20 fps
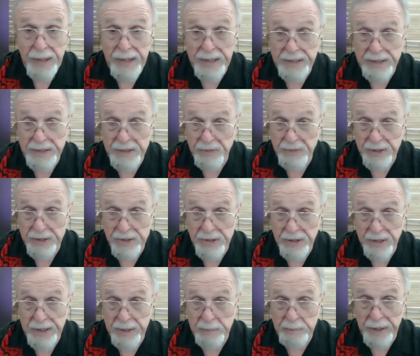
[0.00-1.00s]
is
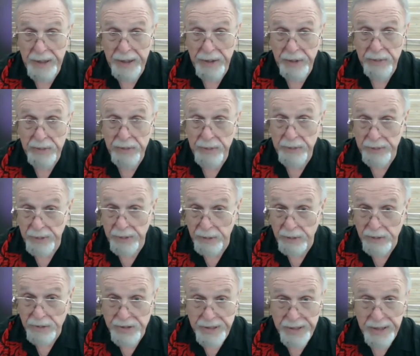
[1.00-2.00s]
visually impaired or
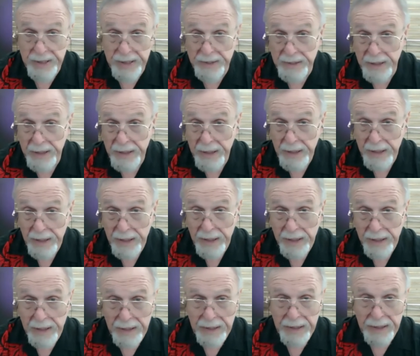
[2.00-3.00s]
those that
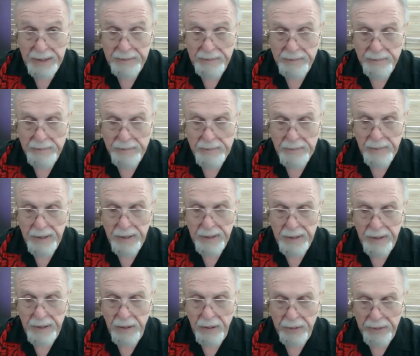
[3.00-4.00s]
um,
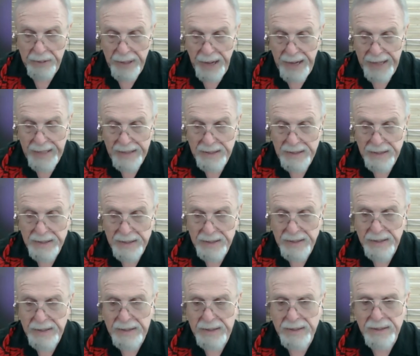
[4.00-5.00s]
are not,
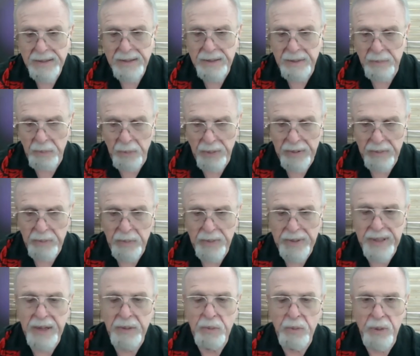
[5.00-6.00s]
when,
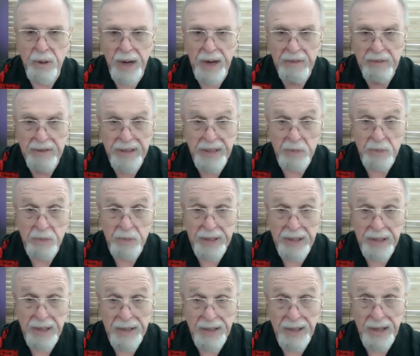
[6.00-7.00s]
when they everything went
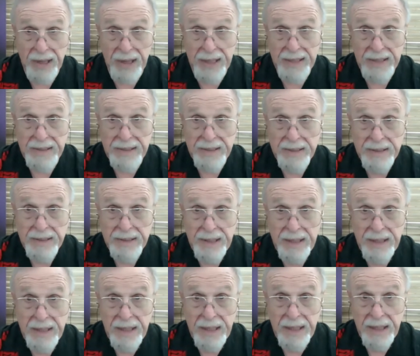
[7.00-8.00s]
online,
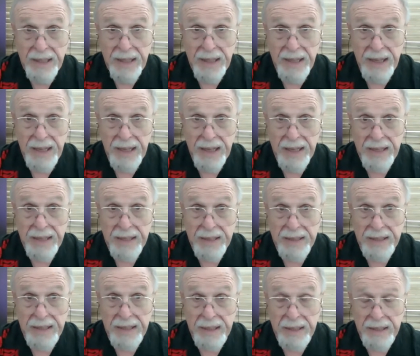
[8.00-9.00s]

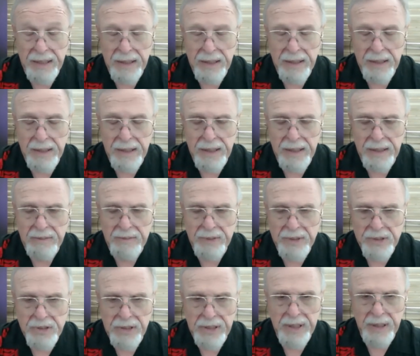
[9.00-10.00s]
they uh,
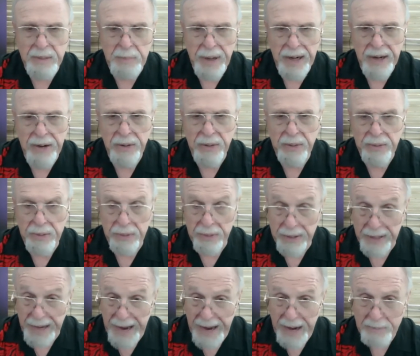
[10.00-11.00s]
visually impaired
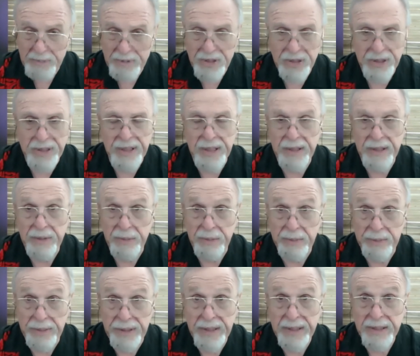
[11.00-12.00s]
or captioning
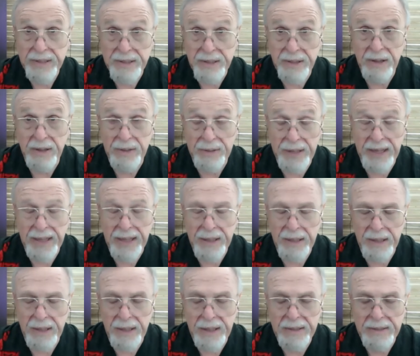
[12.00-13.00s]
or things along that
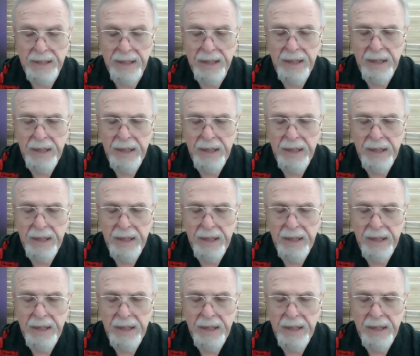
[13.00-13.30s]
line